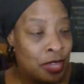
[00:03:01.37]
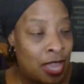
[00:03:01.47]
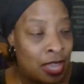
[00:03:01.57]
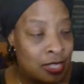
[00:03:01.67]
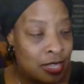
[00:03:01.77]

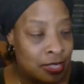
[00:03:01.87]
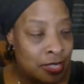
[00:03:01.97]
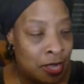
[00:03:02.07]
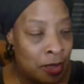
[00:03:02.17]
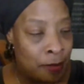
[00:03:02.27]
get
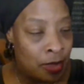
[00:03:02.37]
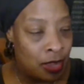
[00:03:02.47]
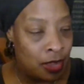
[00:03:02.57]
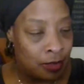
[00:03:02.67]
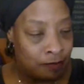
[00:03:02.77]
some
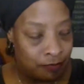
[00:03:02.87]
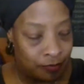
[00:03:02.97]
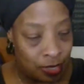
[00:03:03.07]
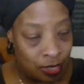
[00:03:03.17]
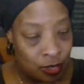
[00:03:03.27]

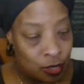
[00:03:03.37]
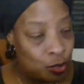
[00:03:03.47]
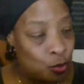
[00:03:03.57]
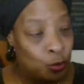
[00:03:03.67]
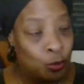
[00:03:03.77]

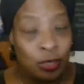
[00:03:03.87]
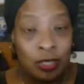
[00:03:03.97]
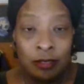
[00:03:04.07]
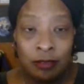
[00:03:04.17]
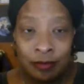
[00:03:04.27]

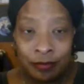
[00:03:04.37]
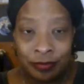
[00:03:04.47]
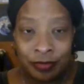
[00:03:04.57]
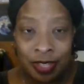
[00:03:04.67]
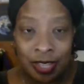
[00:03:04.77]
tulle.
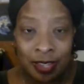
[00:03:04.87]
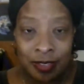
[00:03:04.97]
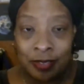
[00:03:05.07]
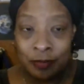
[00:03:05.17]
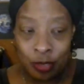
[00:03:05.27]
You
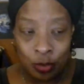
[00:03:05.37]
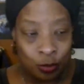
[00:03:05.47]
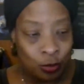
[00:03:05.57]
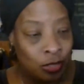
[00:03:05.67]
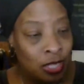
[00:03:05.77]
get some
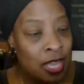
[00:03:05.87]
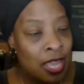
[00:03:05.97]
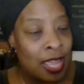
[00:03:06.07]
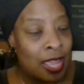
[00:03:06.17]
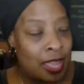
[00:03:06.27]
tulle,
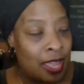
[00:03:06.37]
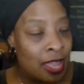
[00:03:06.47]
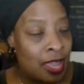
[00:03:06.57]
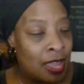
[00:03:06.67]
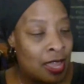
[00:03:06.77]

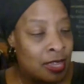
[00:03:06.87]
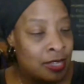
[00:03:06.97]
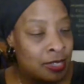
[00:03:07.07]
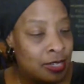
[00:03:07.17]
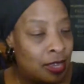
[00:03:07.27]

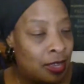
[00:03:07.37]
and